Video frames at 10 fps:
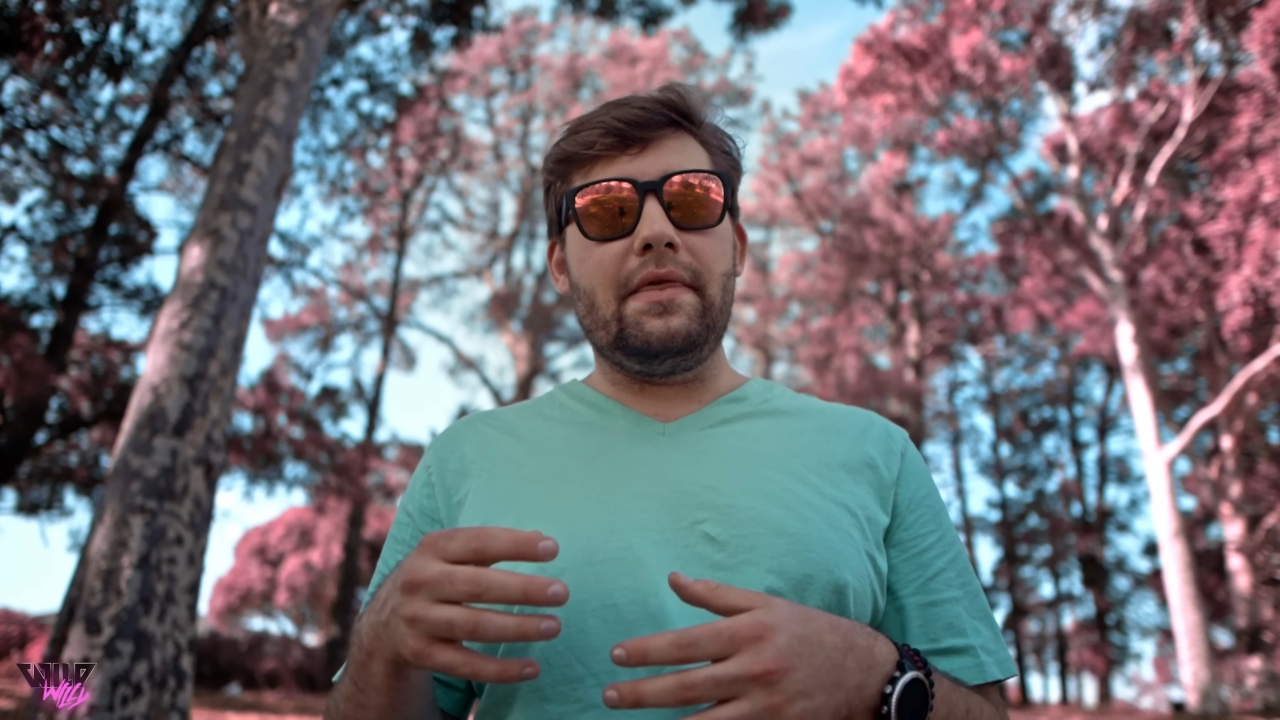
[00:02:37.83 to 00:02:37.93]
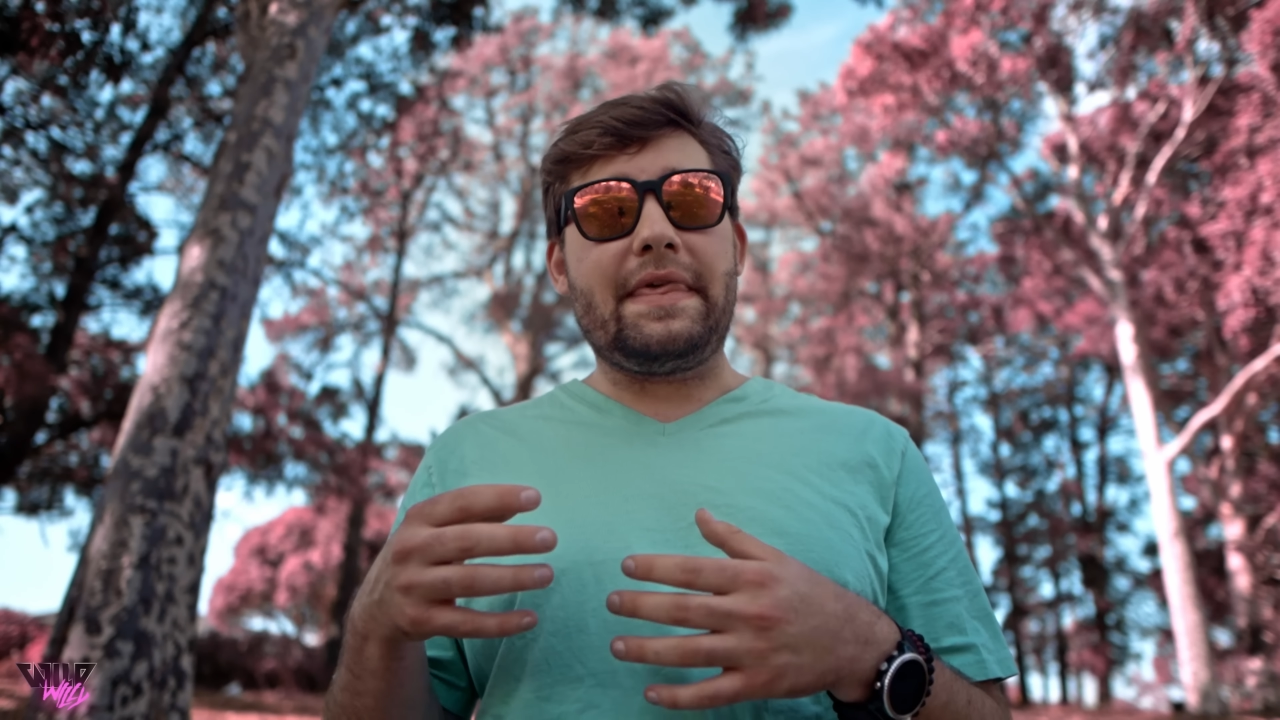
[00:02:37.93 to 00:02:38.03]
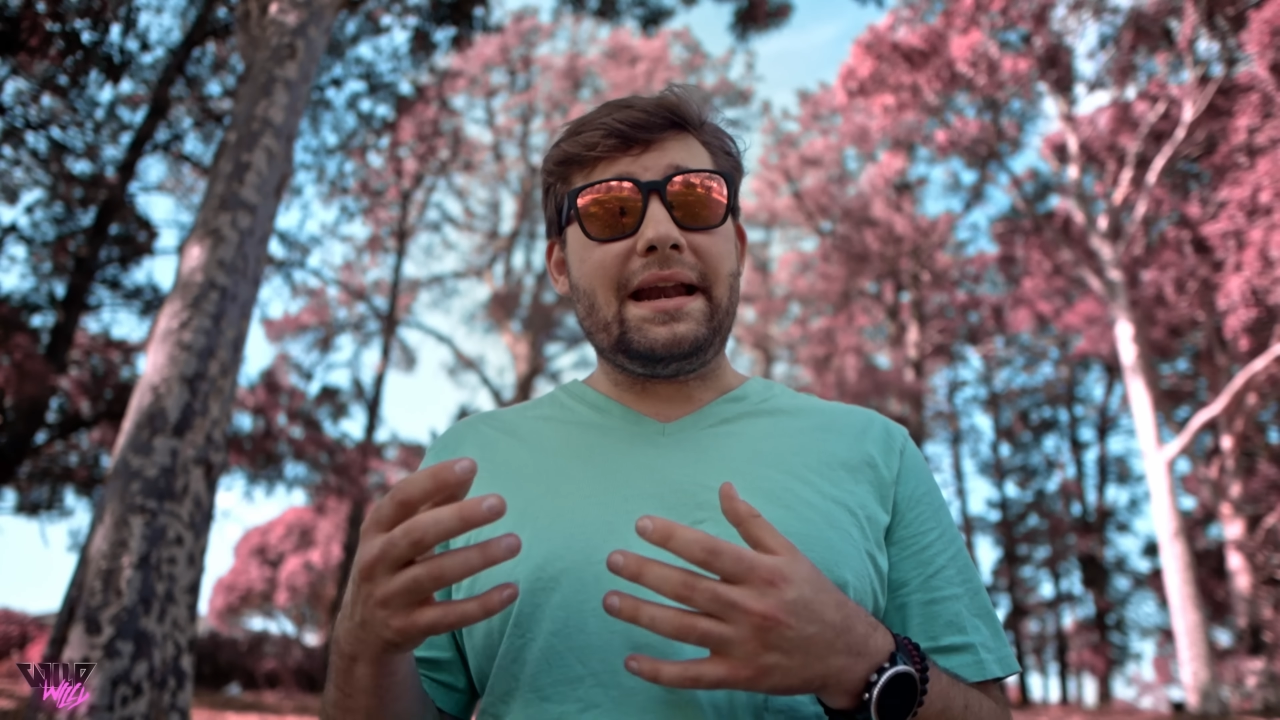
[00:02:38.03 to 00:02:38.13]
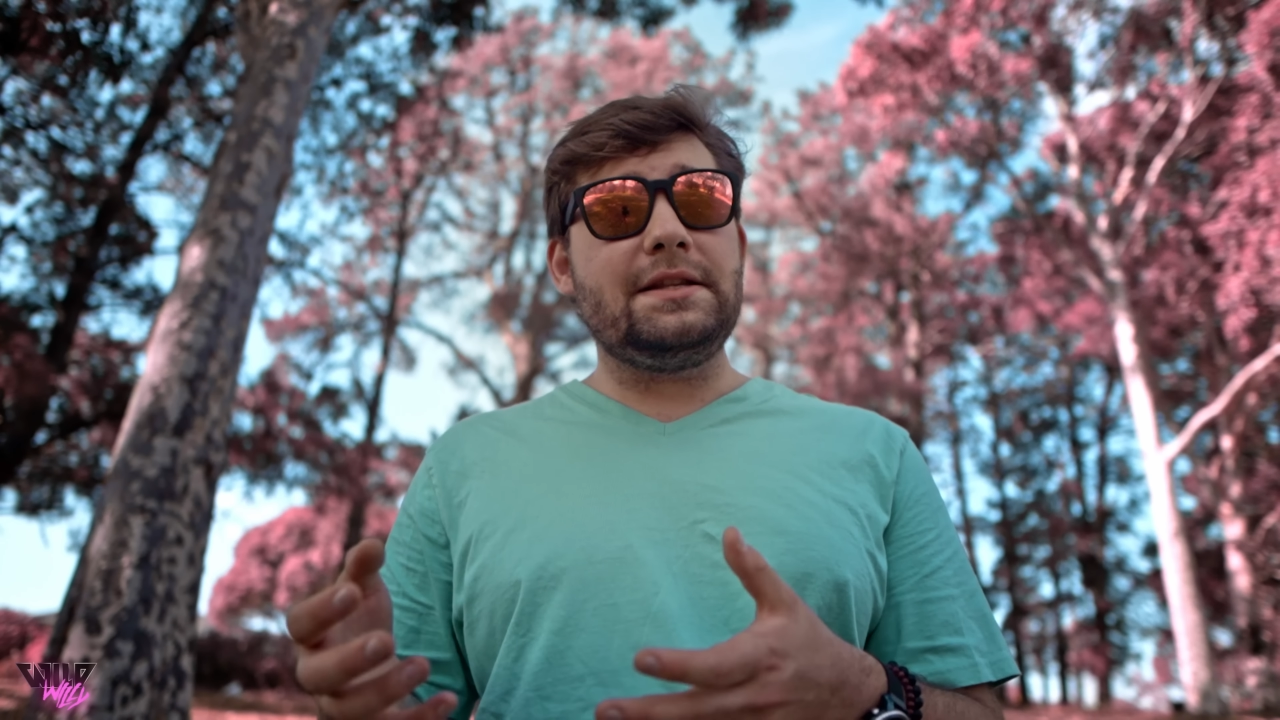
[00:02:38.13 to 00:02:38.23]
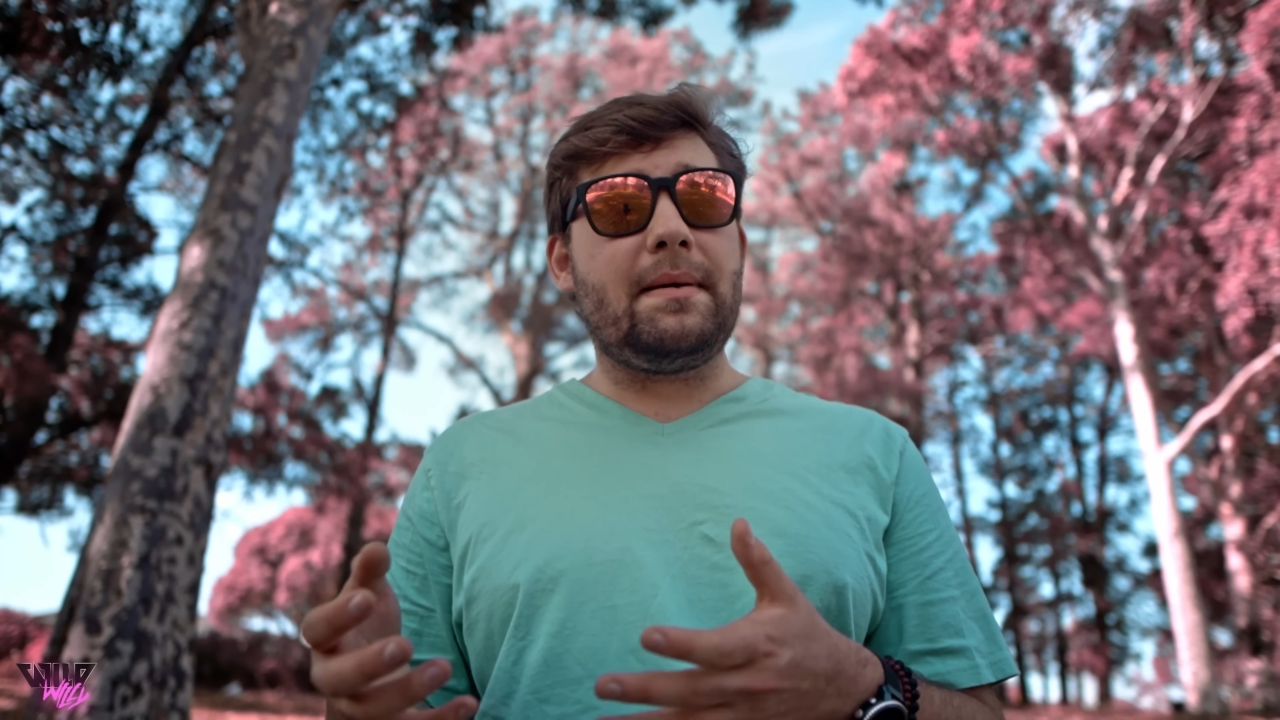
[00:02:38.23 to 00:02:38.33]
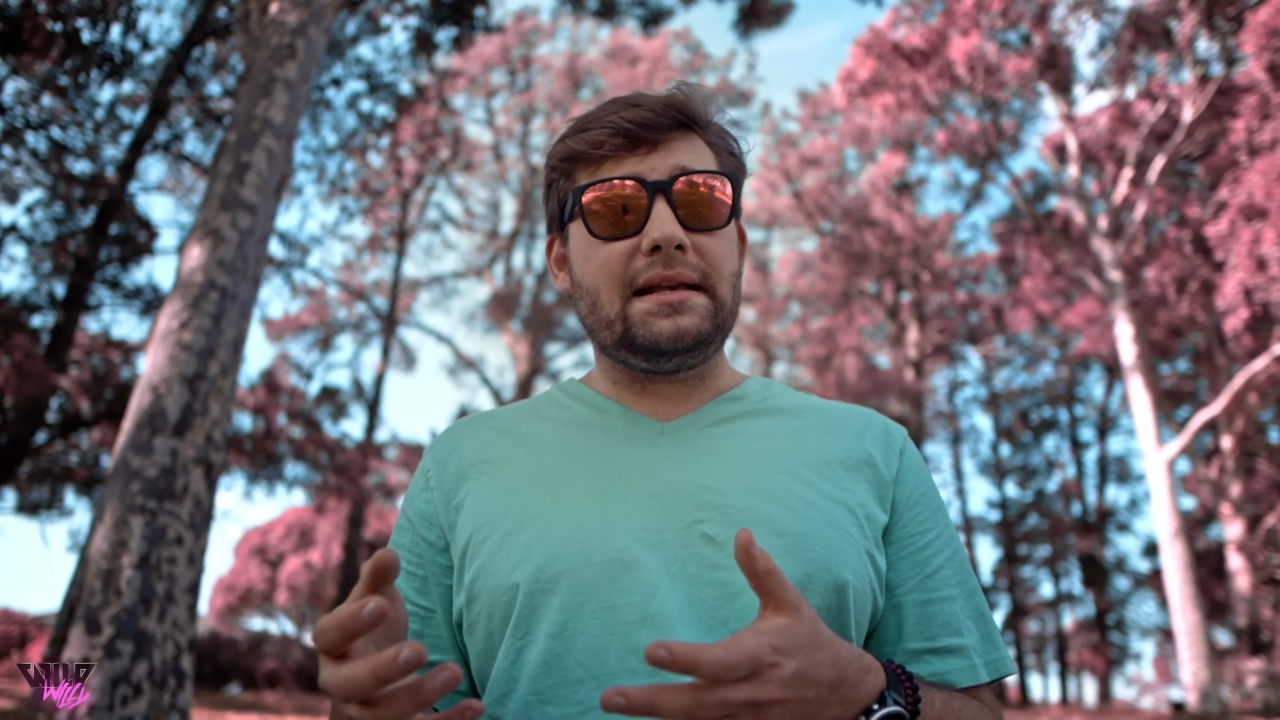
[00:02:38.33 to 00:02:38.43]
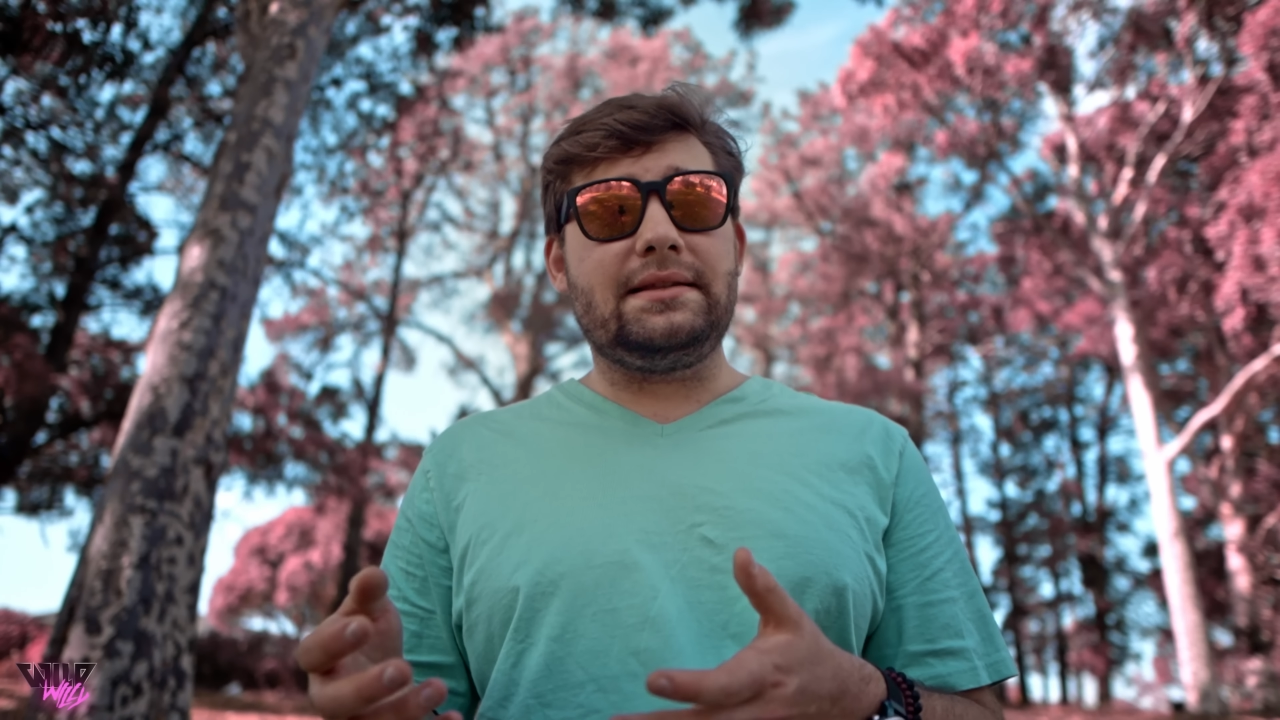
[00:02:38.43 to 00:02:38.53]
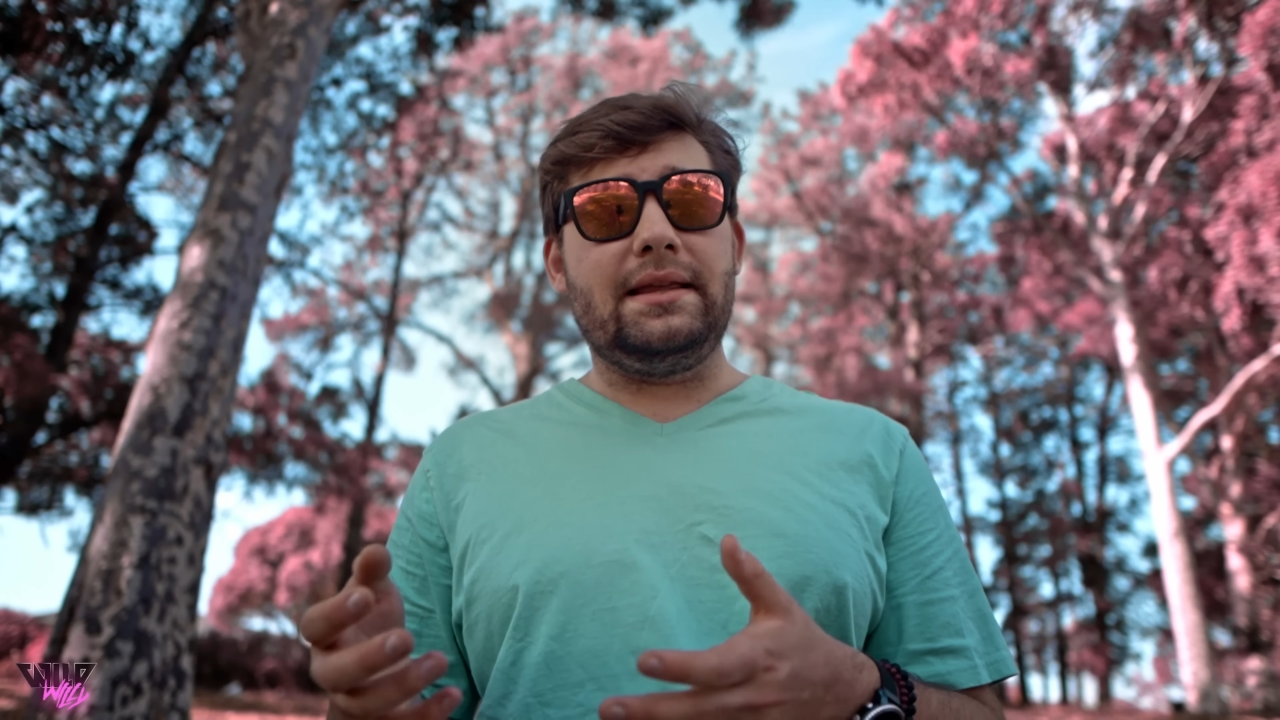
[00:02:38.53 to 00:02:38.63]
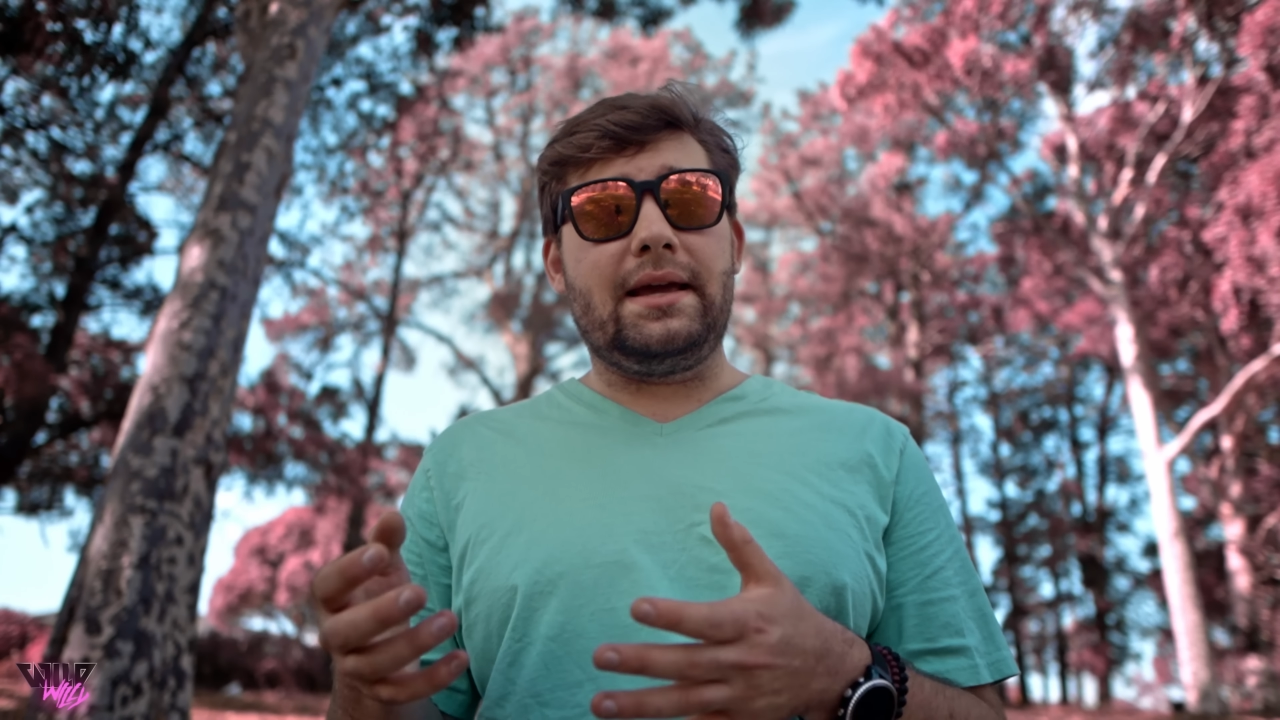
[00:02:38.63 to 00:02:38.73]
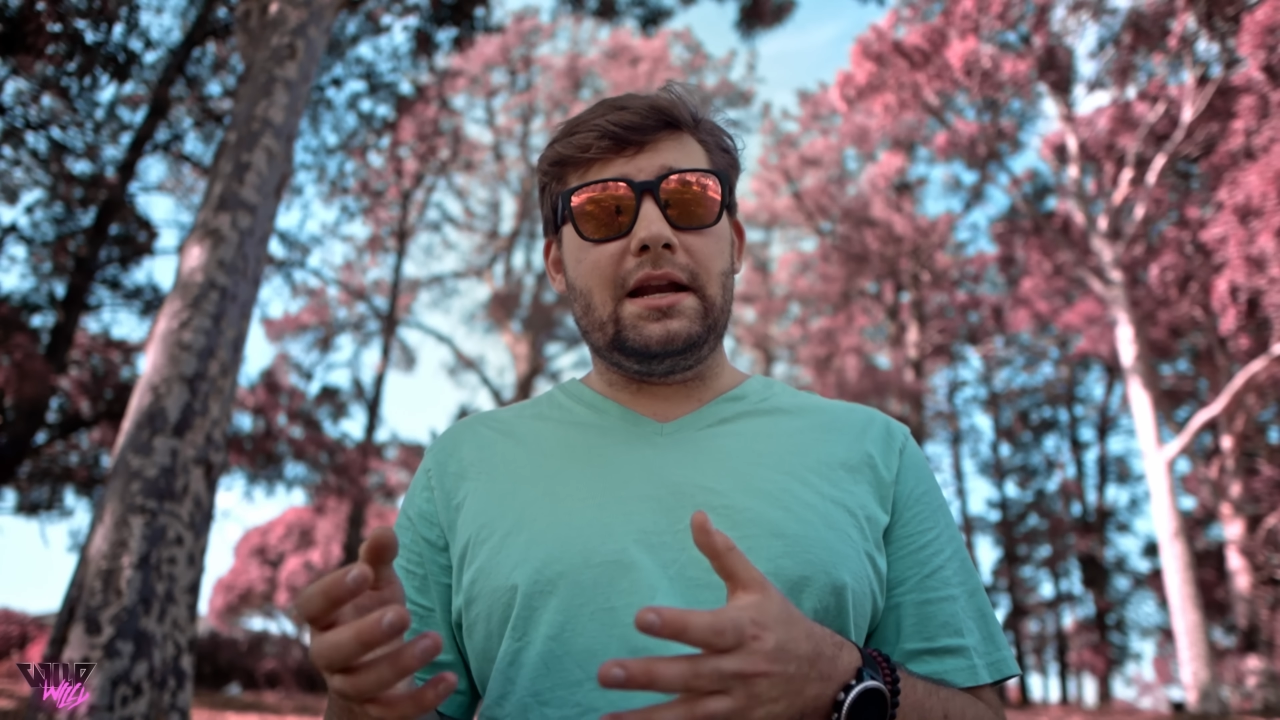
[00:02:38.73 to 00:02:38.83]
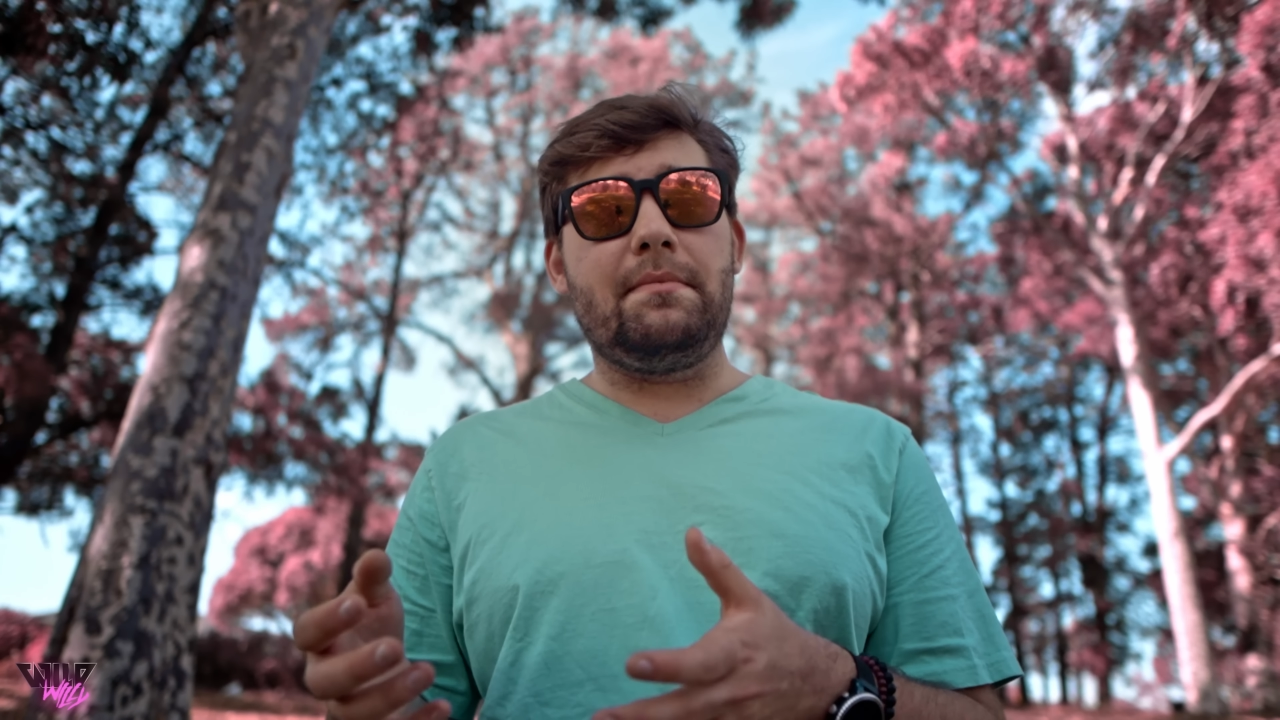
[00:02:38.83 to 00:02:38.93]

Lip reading: That is basically gonna